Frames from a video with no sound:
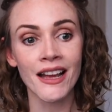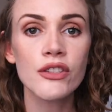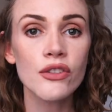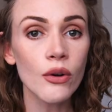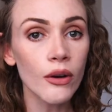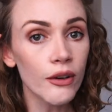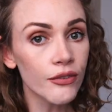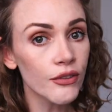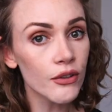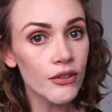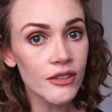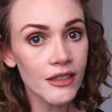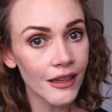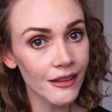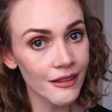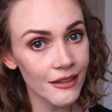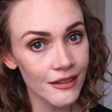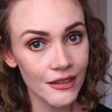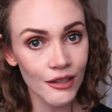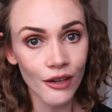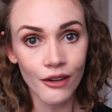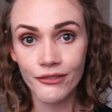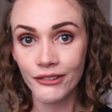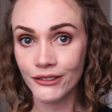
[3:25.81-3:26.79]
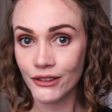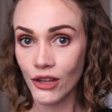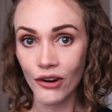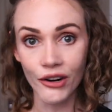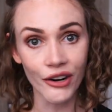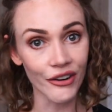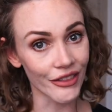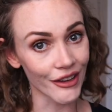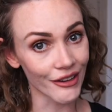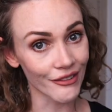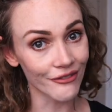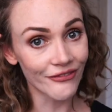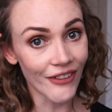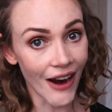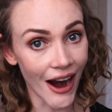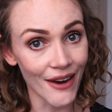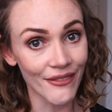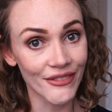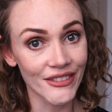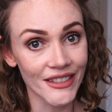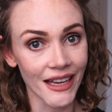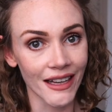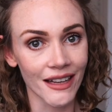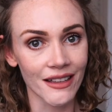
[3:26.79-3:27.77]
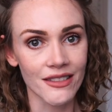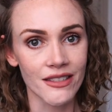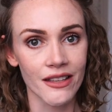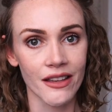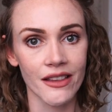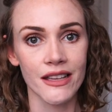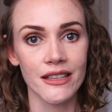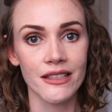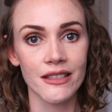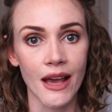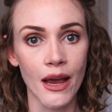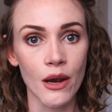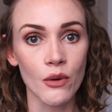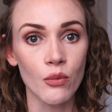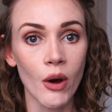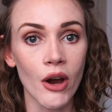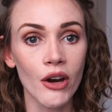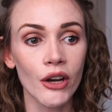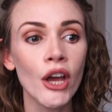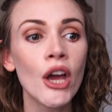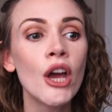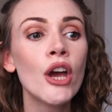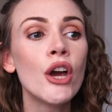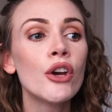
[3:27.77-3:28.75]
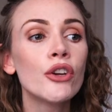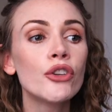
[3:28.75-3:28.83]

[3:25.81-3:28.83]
So if you stand still for longer than five seconds on the sidewalk,